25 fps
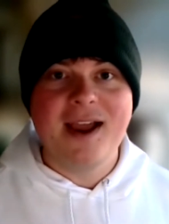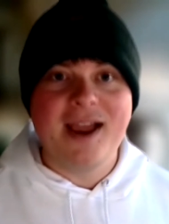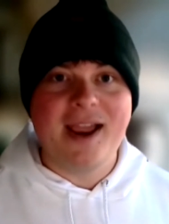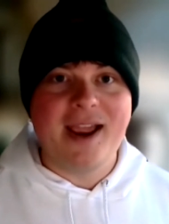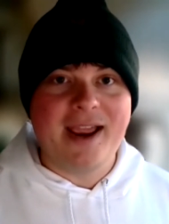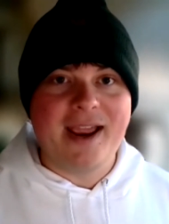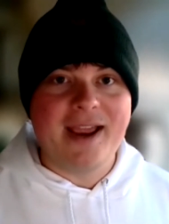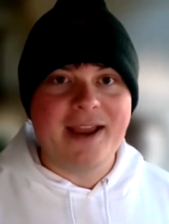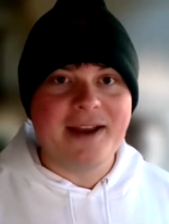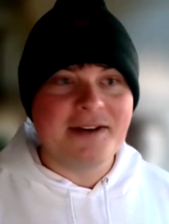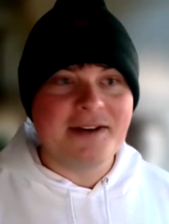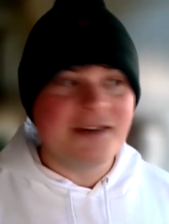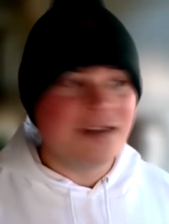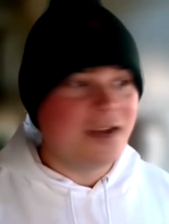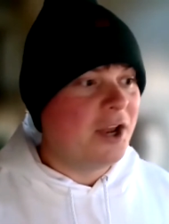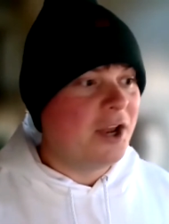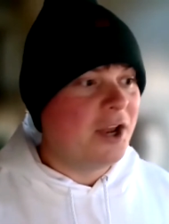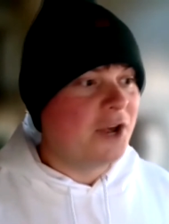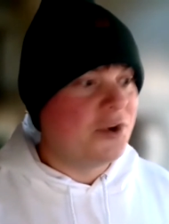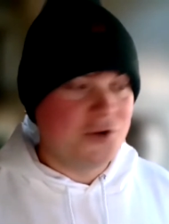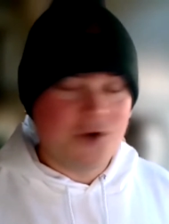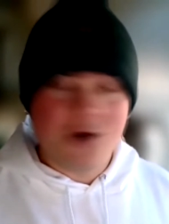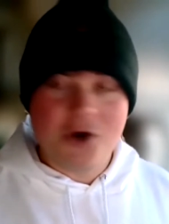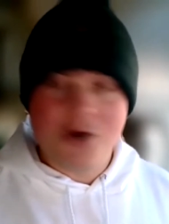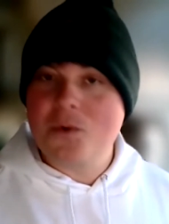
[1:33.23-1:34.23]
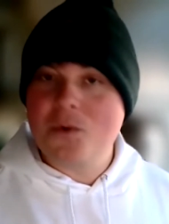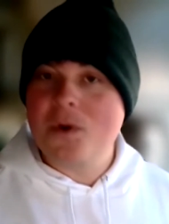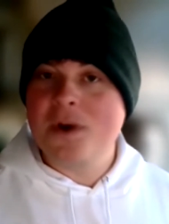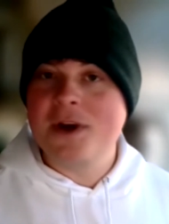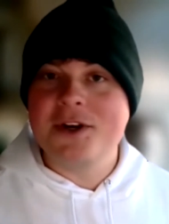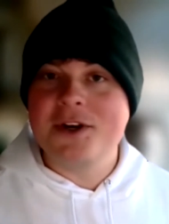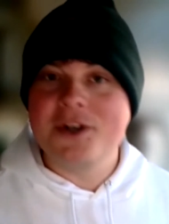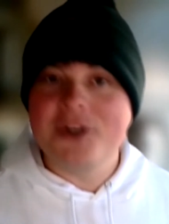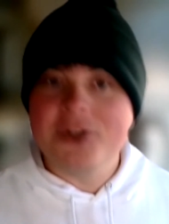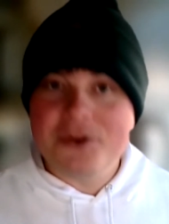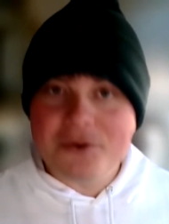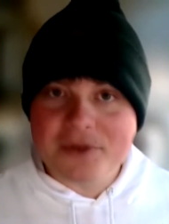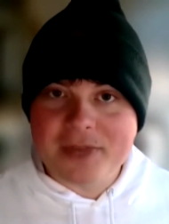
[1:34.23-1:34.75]
And no one
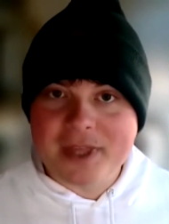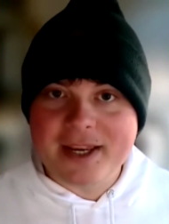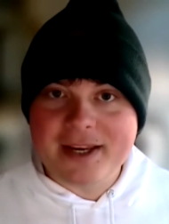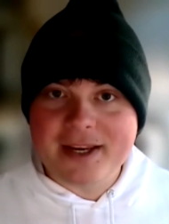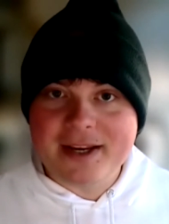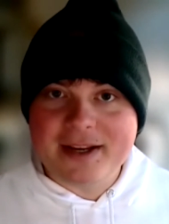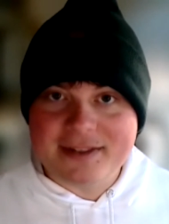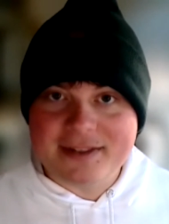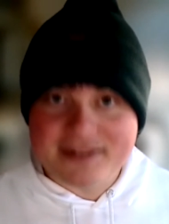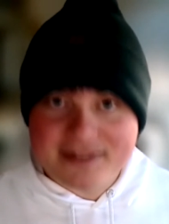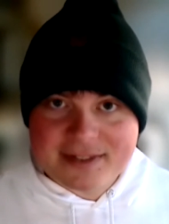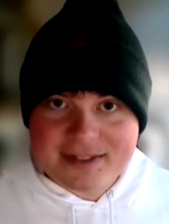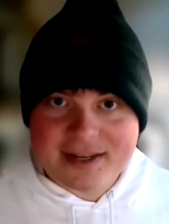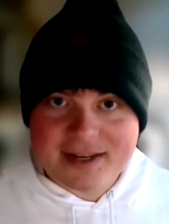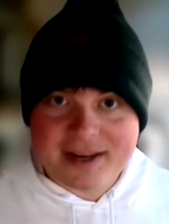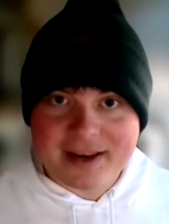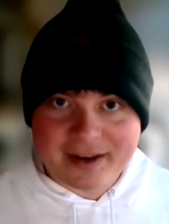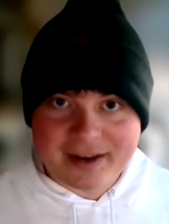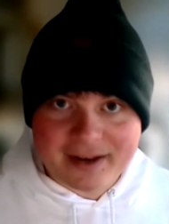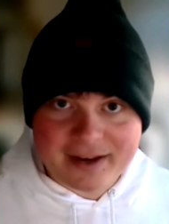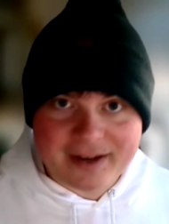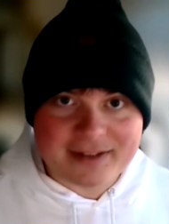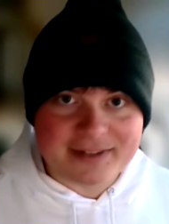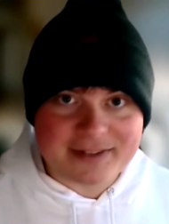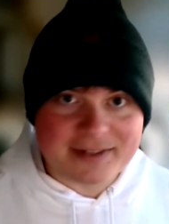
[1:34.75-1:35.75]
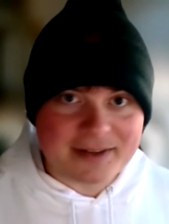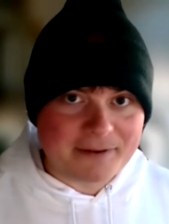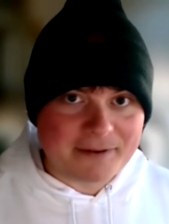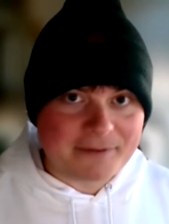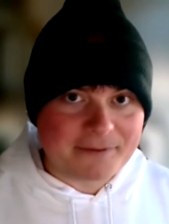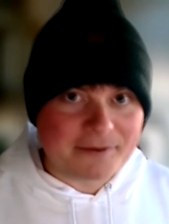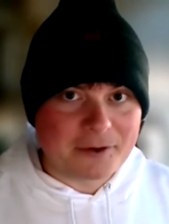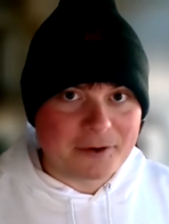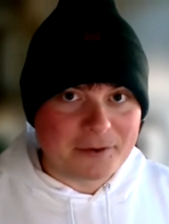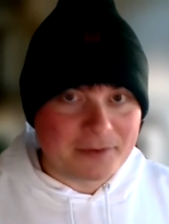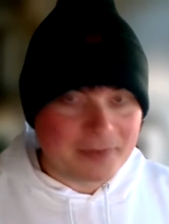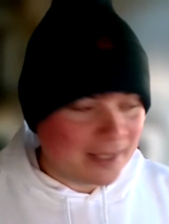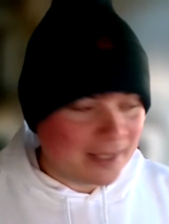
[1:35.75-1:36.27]
knew that he could sing except
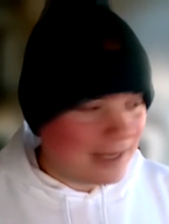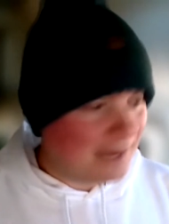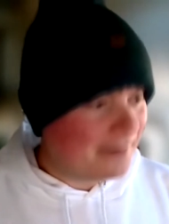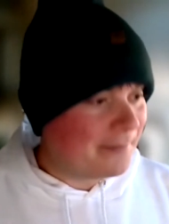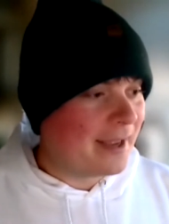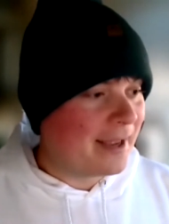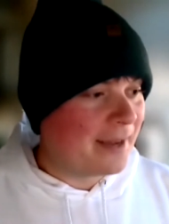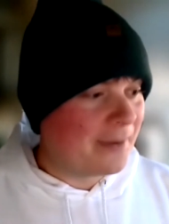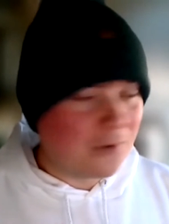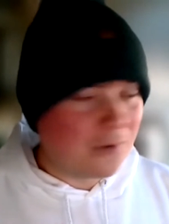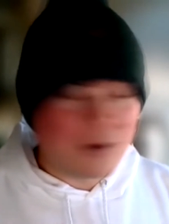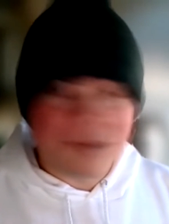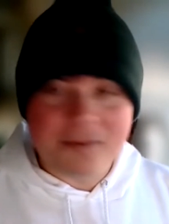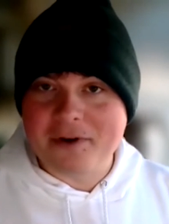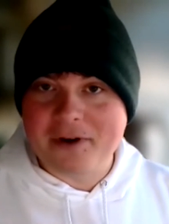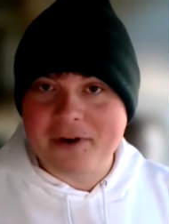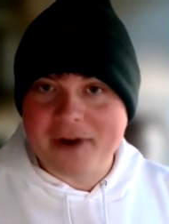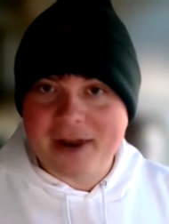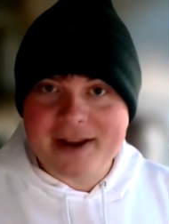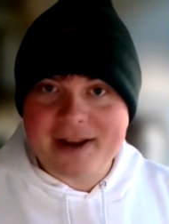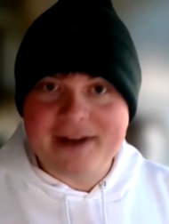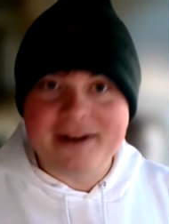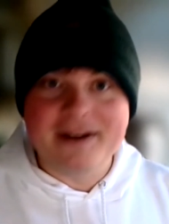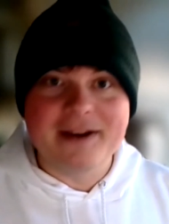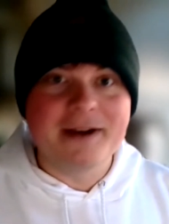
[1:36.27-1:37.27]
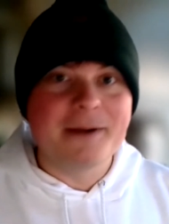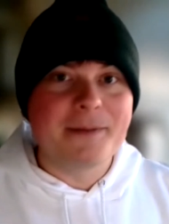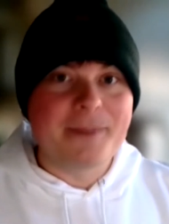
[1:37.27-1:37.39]
for Lin-Manuel Miranda.